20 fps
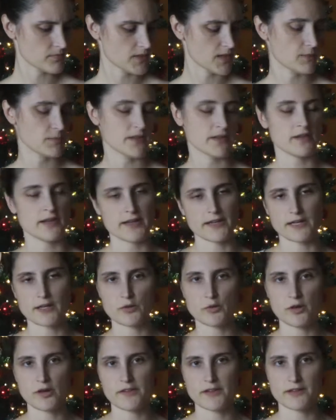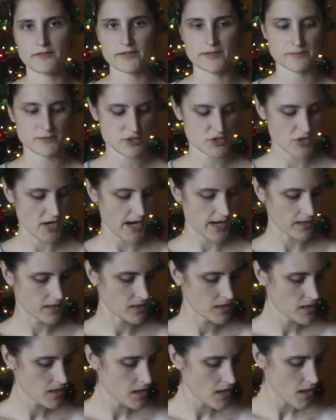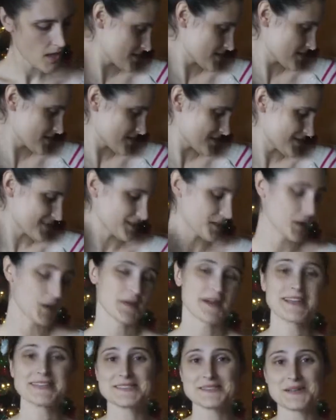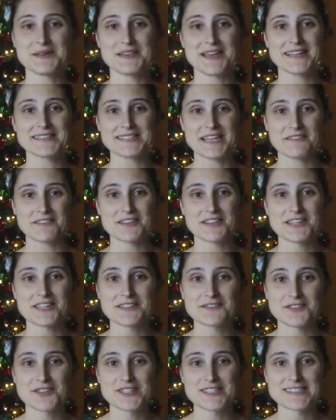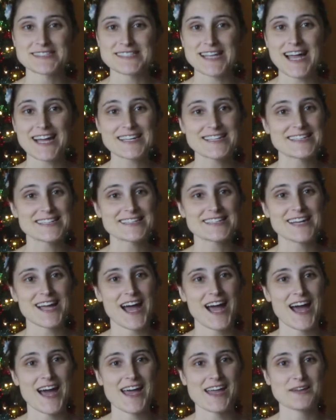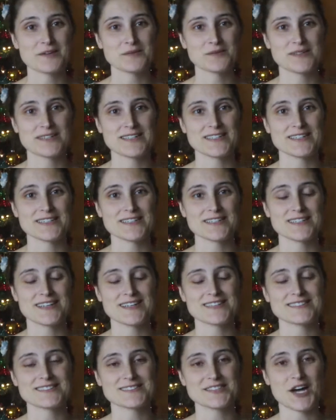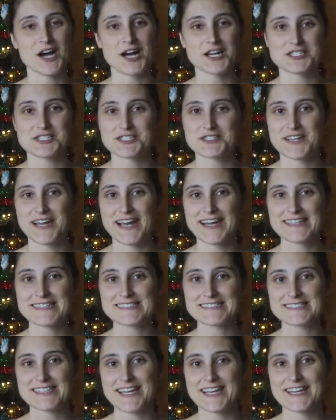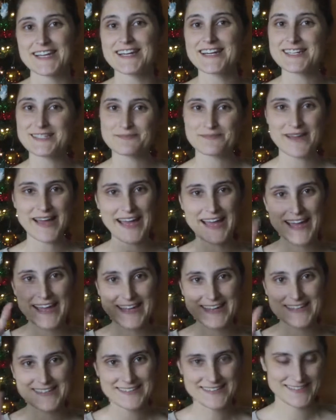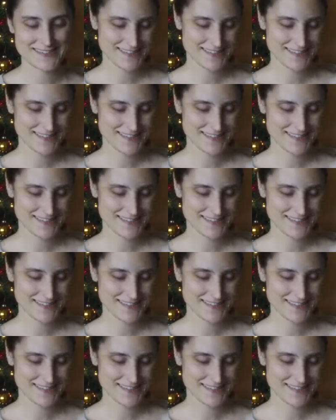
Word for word: it'd be like a cool thing for him to try. Okay, so that's everything for stocking. I will talk to you guys later. Bye!